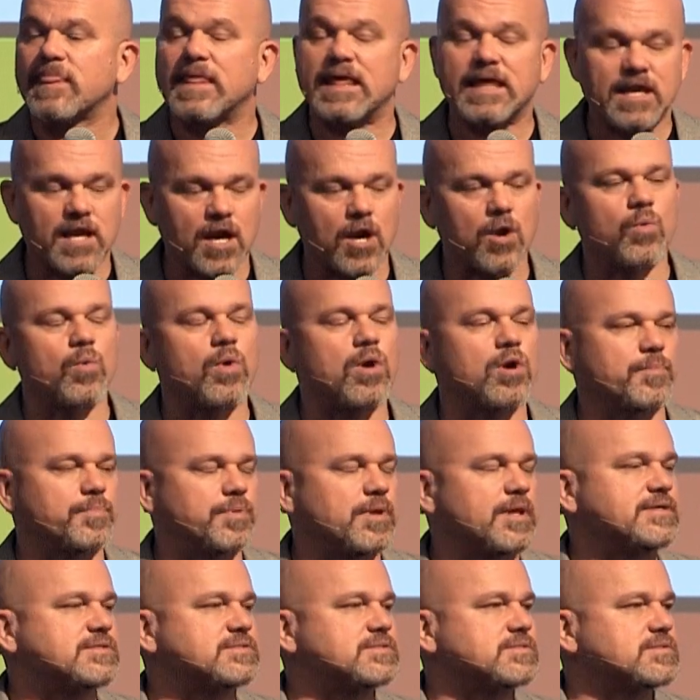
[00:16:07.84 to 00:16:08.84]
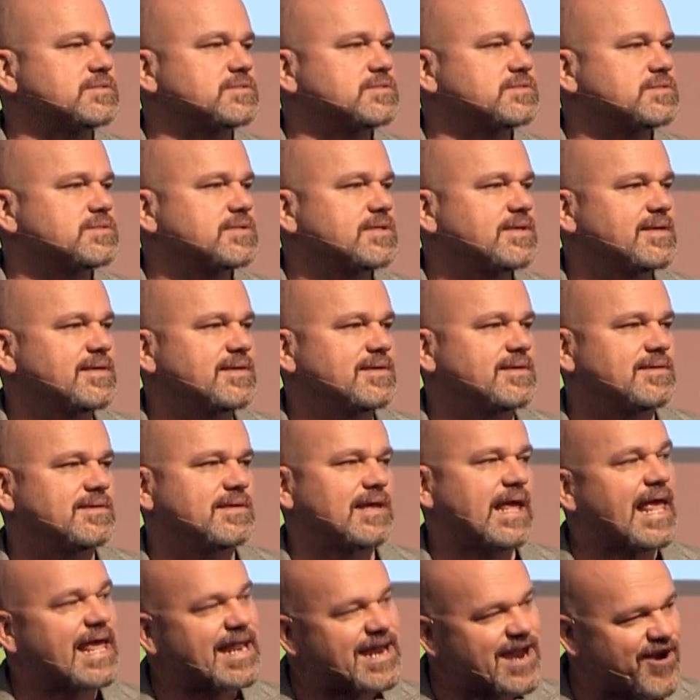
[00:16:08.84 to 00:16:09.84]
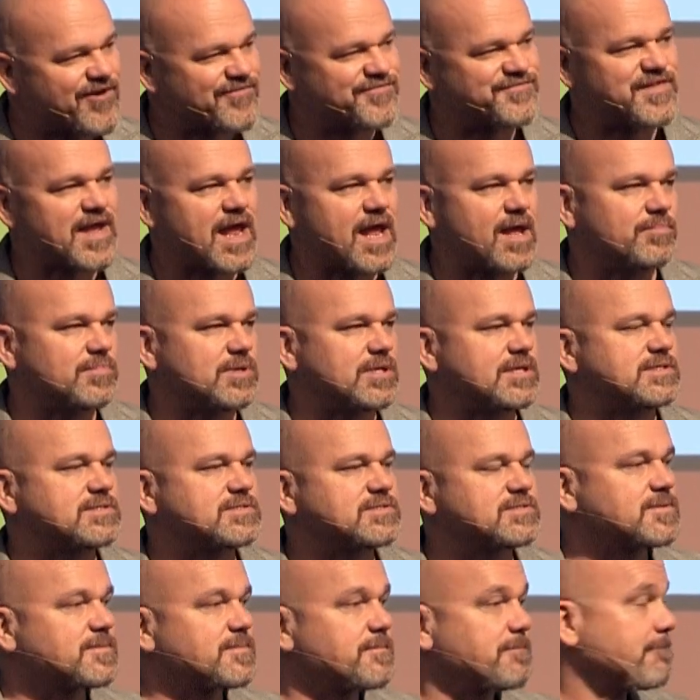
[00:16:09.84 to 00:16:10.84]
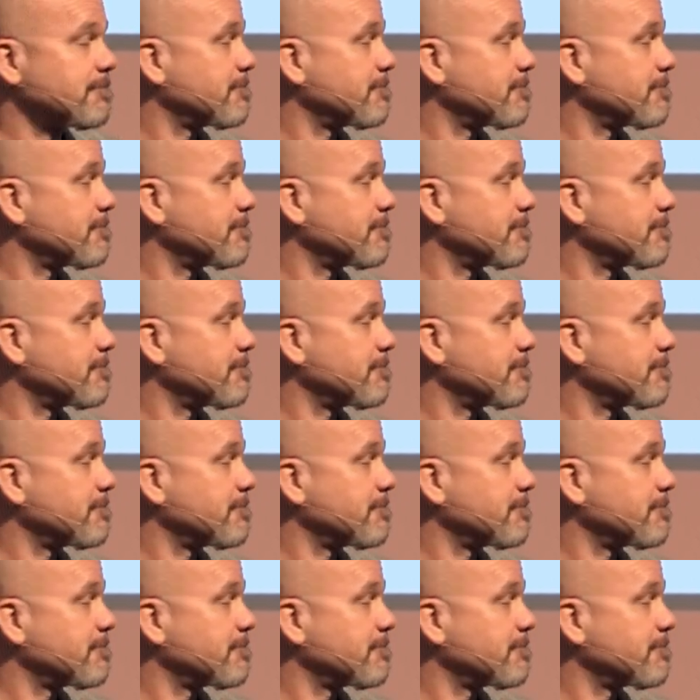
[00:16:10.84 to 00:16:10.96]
in our workplaces, in our families,